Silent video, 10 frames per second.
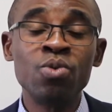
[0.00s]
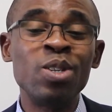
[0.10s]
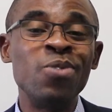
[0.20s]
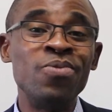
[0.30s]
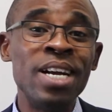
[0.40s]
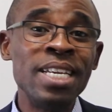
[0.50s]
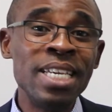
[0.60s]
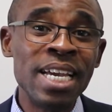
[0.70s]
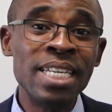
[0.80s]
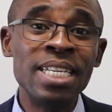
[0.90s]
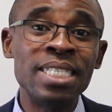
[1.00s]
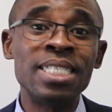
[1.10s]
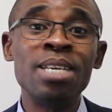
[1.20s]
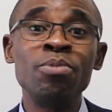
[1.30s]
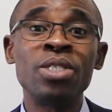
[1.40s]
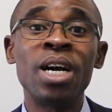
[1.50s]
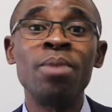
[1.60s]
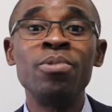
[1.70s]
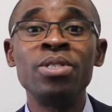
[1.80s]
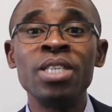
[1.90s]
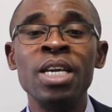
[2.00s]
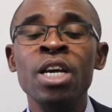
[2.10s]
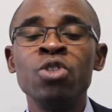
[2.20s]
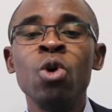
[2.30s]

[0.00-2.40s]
to the very end, the same shall be saved.